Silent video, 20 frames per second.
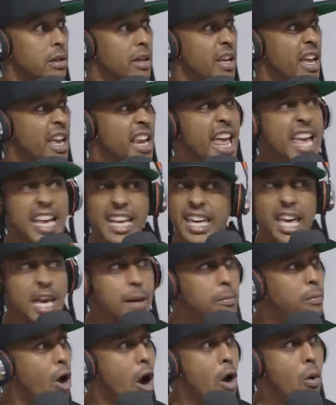and they
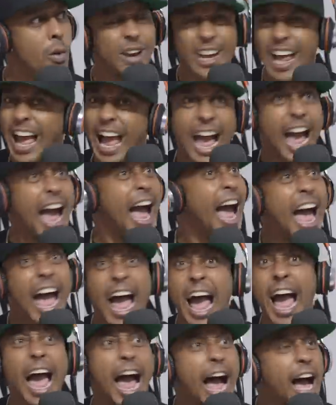keep going,
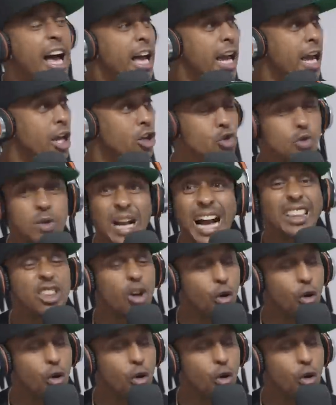ah, and you got